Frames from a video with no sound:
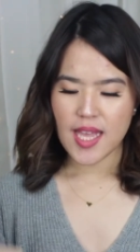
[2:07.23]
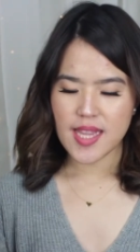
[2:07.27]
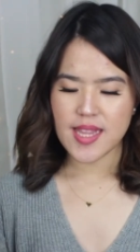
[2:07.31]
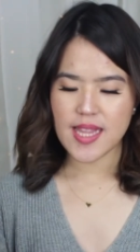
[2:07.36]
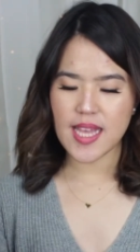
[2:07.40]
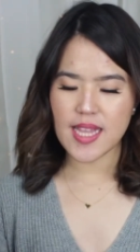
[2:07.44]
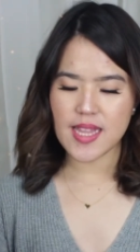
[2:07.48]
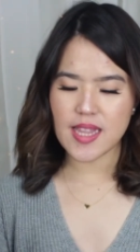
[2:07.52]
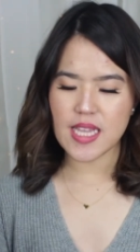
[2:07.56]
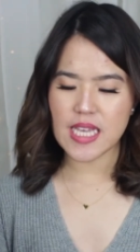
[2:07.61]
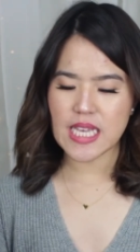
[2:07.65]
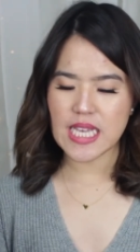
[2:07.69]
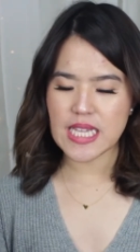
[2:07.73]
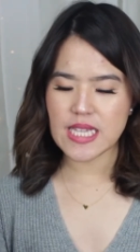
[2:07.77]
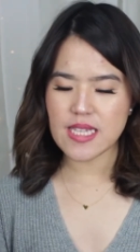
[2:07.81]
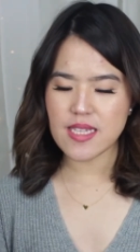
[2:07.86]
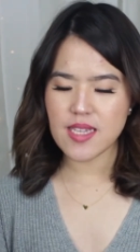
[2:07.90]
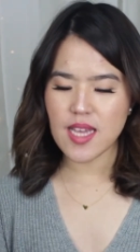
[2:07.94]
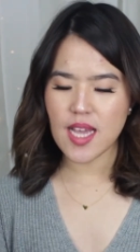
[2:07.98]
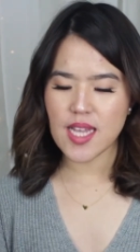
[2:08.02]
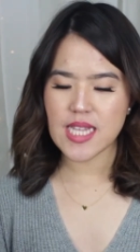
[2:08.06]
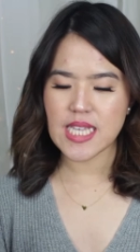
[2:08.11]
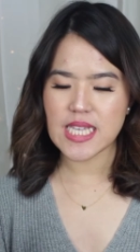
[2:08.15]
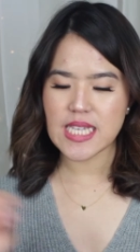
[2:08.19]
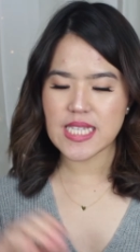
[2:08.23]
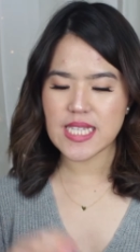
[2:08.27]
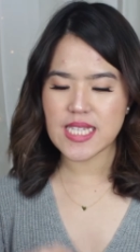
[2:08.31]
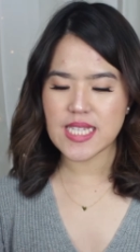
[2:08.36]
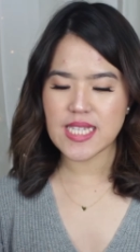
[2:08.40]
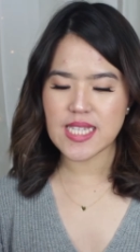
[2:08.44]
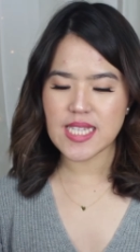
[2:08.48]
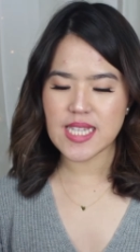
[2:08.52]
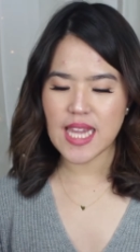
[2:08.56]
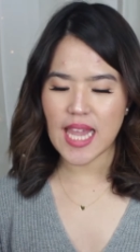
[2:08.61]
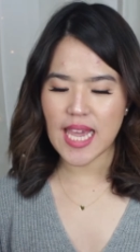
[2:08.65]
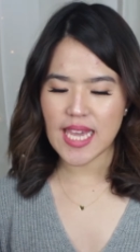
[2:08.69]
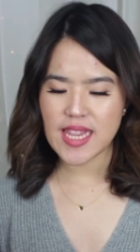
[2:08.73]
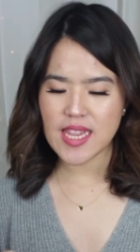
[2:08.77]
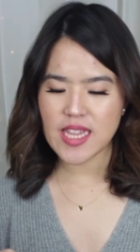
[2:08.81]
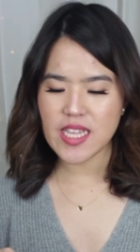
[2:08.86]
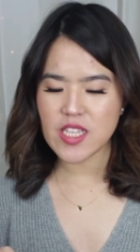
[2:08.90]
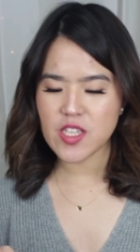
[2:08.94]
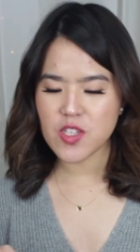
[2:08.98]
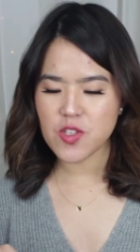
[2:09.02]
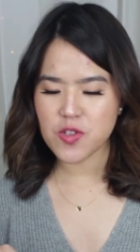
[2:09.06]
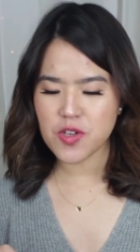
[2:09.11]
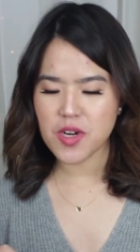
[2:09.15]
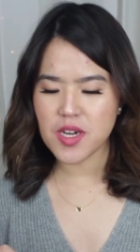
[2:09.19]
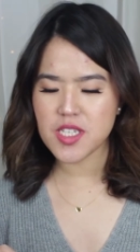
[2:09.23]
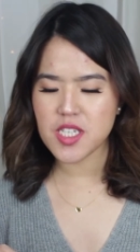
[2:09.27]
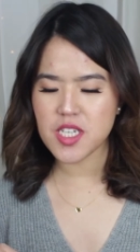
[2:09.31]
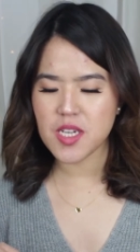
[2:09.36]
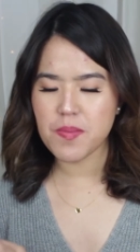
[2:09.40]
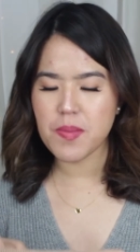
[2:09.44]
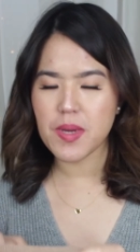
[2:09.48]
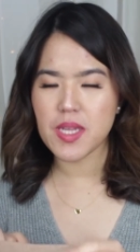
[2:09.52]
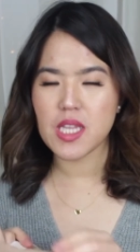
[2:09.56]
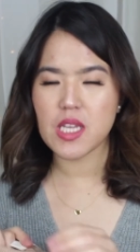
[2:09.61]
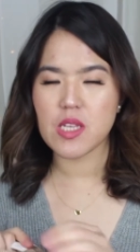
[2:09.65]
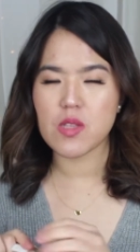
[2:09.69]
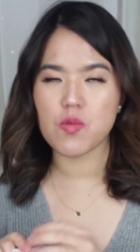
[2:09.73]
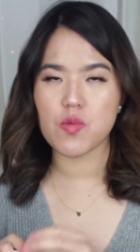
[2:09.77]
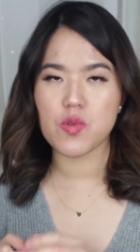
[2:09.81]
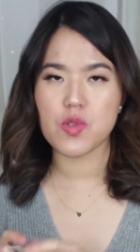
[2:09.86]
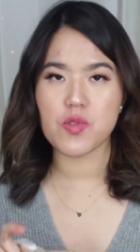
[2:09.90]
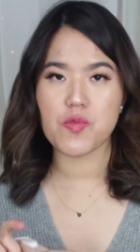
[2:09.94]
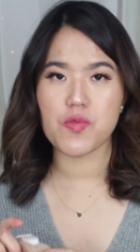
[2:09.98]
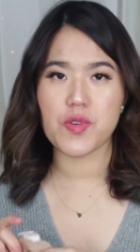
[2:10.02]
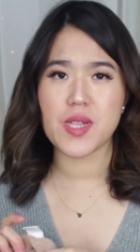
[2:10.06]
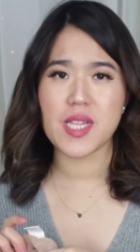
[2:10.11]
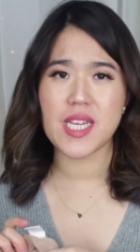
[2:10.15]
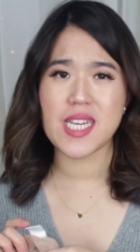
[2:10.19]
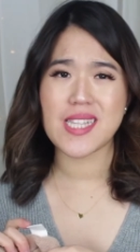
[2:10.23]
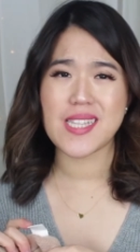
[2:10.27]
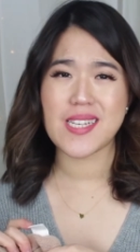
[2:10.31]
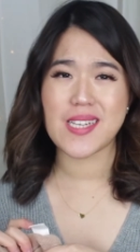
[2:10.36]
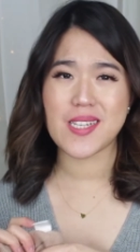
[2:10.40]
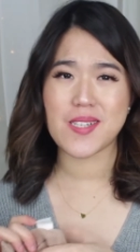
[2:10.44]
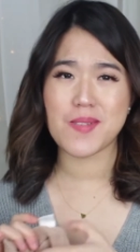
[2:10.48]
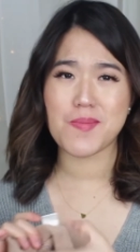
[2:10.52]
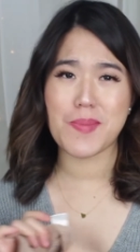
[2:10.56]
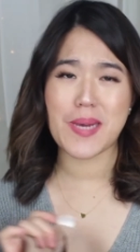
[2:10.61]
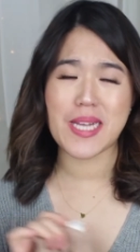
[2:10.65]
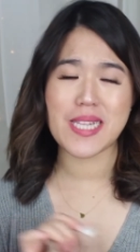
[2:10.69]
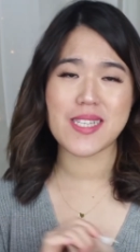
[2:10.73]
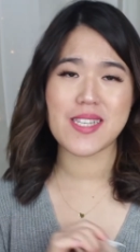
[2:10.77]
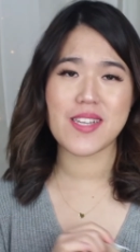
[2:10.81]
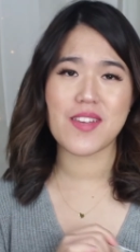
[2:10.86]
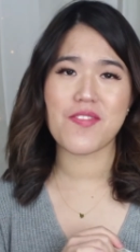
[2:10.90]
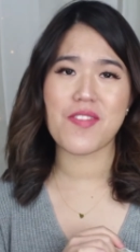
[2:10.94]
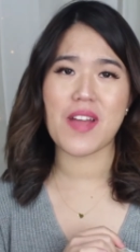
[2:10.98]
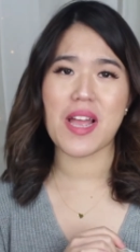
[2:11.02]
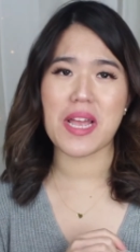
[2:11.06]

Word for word: That the inside is slightly scratchy, but it was really inexpensive.